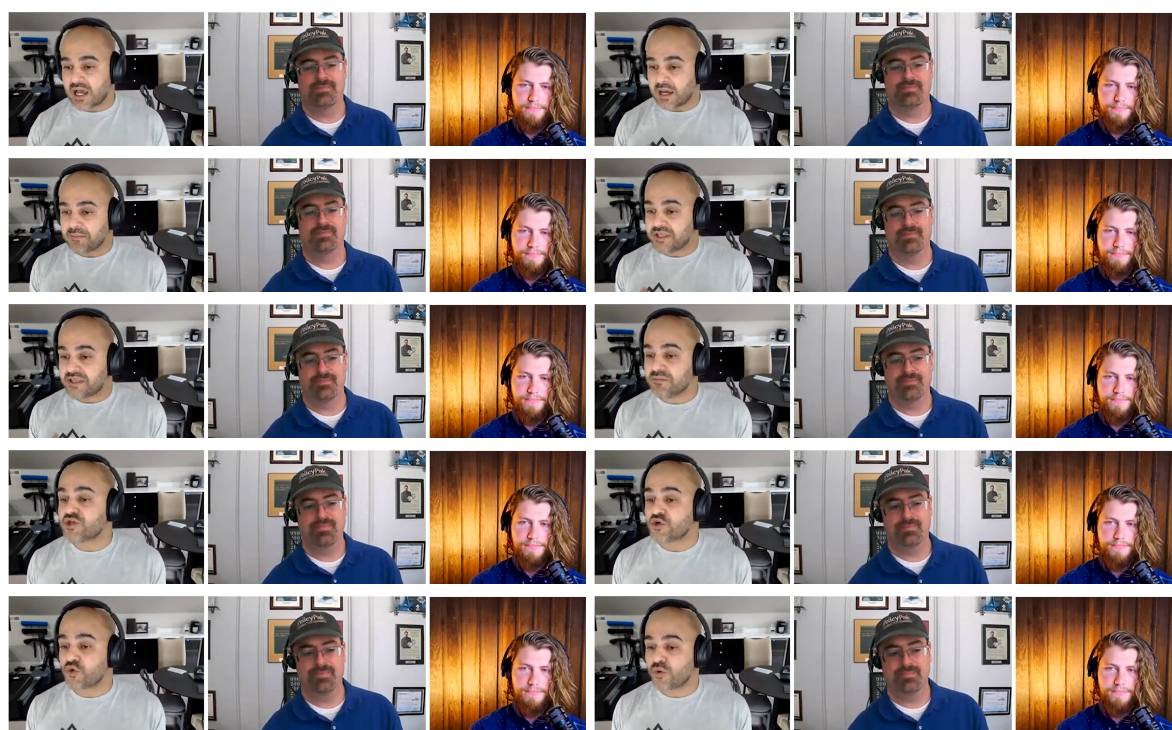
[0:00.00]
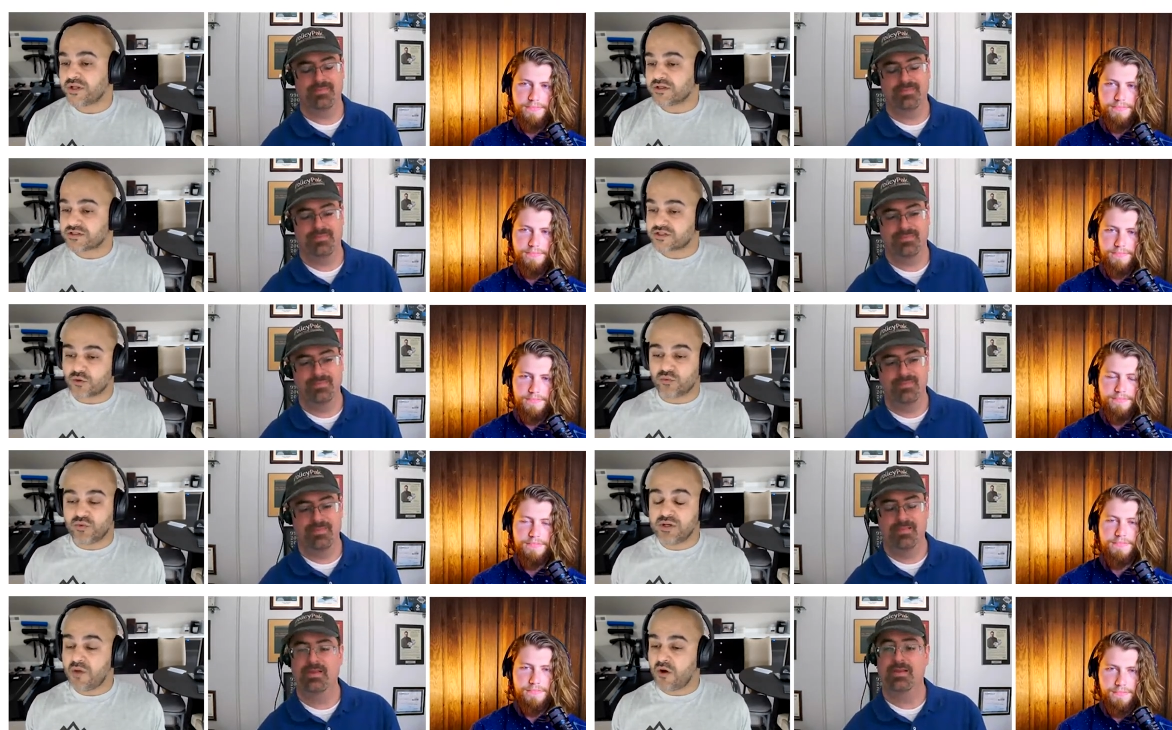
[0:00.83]
Speaker 1: I, I mean, the majority.
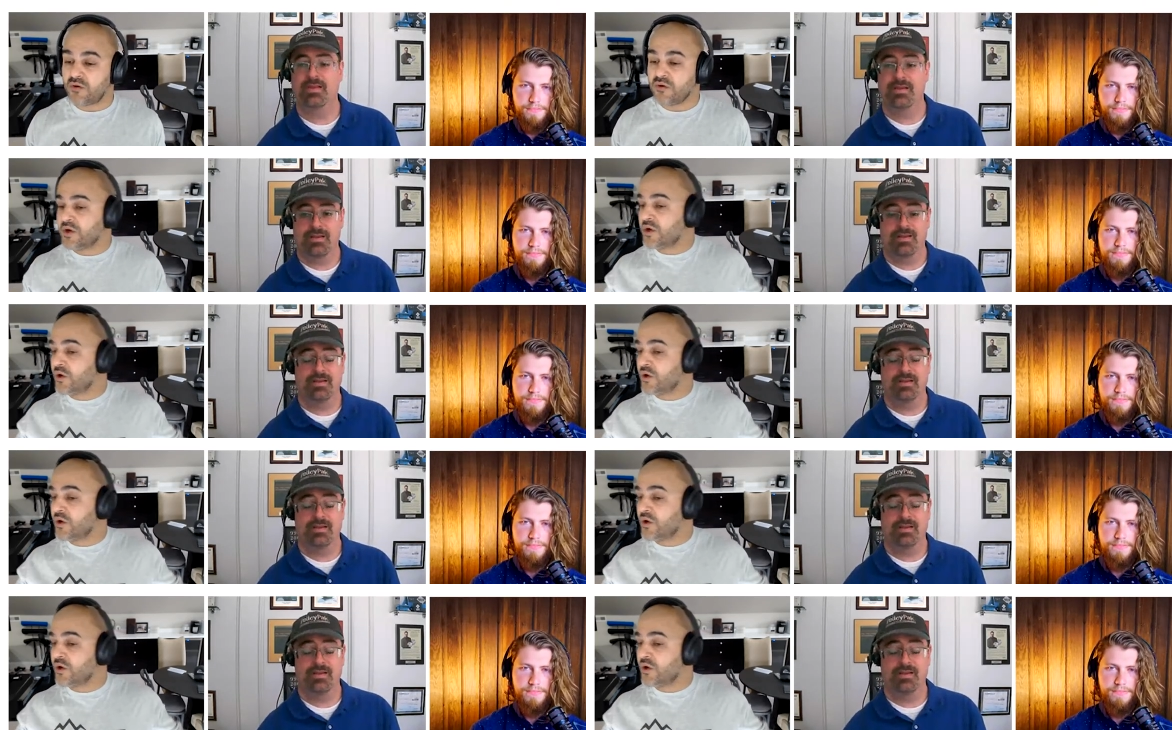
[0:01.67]
So Rimo,